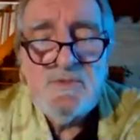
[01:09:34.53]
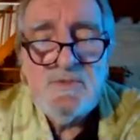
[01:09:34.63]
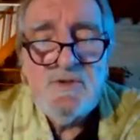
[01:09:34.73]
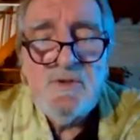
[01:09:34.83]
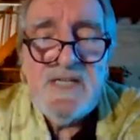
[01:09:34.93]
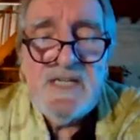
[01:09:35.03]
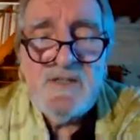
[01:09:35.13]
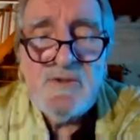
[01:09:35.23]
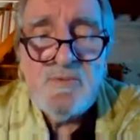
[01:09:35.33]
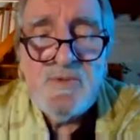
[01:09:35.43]
You
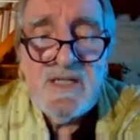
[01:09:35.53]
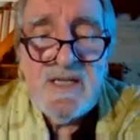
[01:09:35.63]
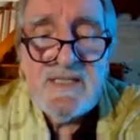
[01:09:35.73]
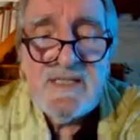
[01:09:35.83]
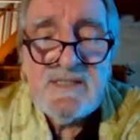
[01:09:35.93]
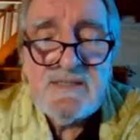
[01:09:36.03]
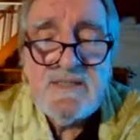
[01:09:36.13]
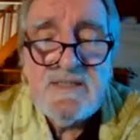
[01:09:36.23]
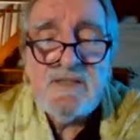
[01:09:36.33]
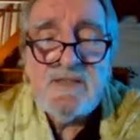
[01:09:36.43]
begin to realize
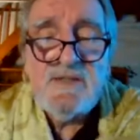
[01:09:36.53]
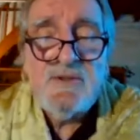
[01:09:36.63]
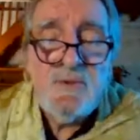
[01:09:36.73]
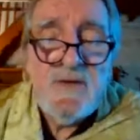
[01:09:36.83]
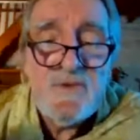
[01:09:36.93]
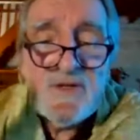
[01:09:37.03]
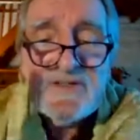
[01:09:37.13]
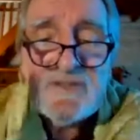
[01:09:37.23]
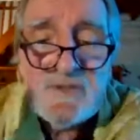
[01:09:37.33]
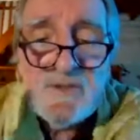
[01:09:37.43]
that you have
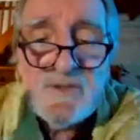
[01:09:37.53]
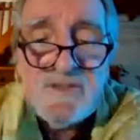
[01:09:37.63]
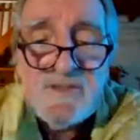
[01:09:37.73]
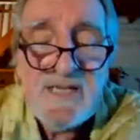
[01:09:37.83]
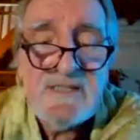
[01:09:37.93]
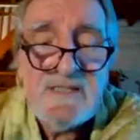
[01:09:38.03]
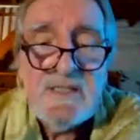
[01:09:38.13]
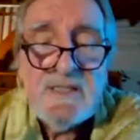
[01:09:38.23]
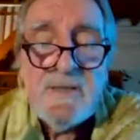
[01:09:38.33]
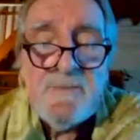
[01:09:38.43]
lost contact
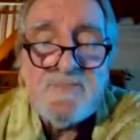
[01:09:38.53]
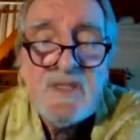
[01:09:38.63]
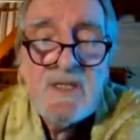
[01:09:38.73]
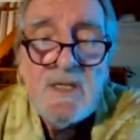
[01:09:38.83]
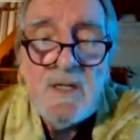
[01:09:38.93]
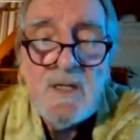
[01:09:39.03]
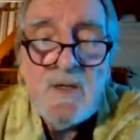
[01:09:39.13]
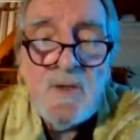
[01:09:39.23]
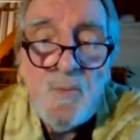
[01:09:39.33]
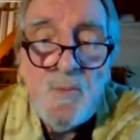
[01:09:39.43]

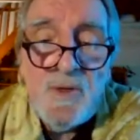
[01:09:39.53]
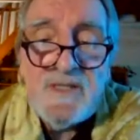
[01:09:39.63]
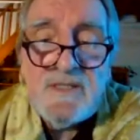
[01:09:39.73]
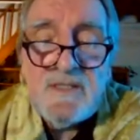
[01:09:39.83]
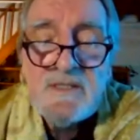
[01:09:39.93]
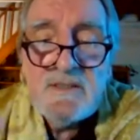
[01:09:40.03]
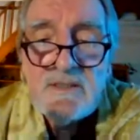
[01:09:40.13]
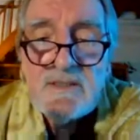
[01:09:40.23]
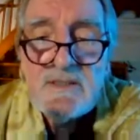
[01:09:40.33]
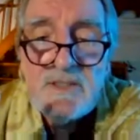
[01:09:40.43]
with
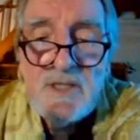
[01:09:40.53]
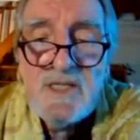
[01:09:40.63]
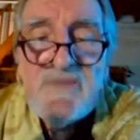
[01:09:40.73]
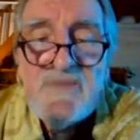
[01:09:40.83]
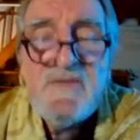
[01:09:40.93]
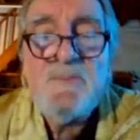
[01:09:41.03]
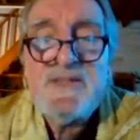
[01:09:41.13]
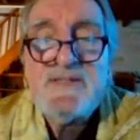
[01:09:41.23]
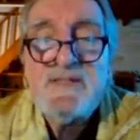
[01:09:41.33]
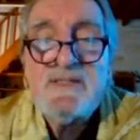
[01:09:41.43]
the living
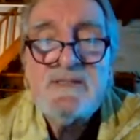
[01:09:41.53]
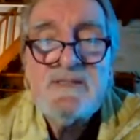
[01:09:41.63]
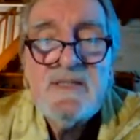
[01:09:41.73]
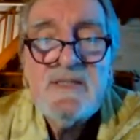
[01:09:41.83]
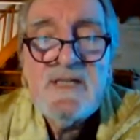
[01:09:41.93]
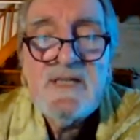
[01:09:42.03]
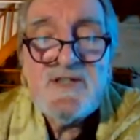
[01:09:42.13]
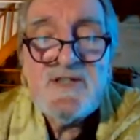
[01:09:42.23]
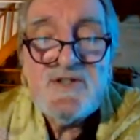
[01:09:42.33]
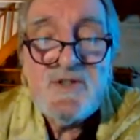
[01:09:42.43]
present.
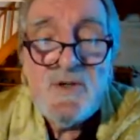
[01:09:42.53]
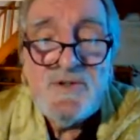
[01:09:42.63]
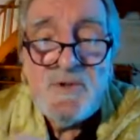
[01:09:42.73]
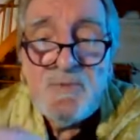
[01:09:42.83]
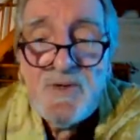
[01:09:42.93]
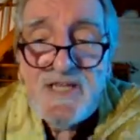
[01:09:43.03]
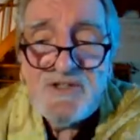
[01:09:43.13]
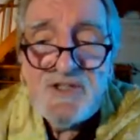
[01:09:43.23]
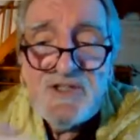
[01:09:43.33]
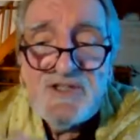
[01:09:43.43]
So the
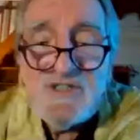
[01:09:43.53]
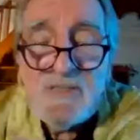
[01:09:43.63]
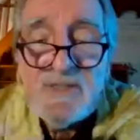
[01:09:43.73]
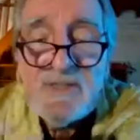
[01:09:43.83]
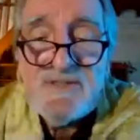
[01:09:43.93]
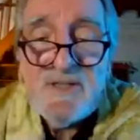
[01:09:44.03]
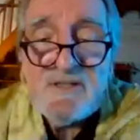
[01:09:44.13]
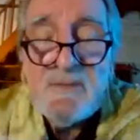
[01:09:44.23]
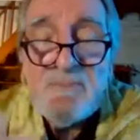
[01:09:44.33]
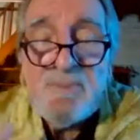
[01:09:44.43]
relationship is not
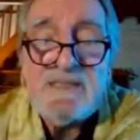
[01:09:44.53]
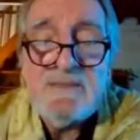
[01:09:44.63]
complete.